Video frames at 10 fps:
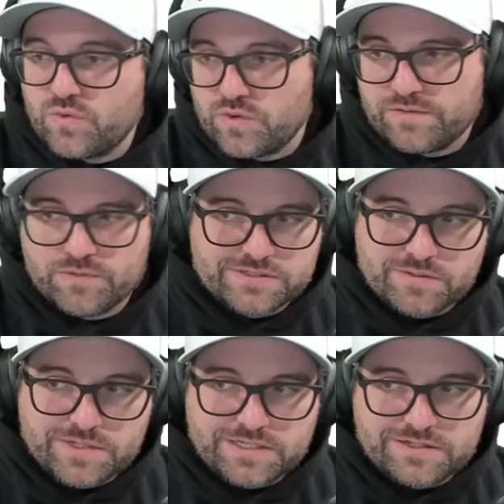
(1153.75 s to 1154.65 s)
or when
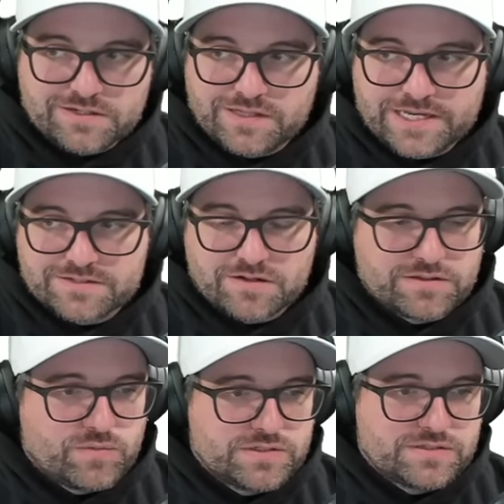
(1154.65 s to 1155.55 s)
somebody collects
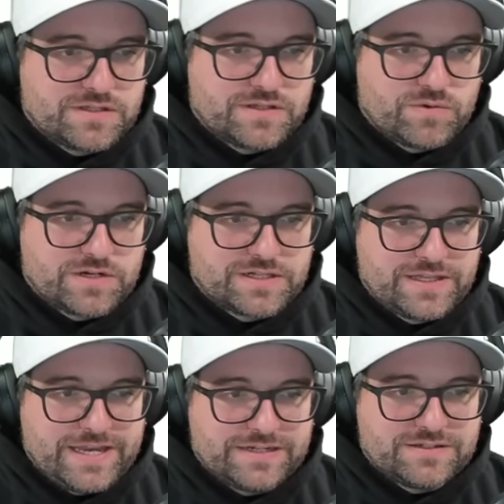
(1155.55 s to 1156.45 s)
all the ones that they want to
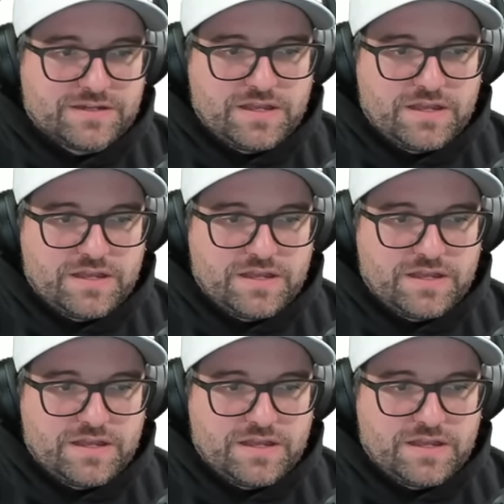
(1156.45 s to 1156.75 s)
collect,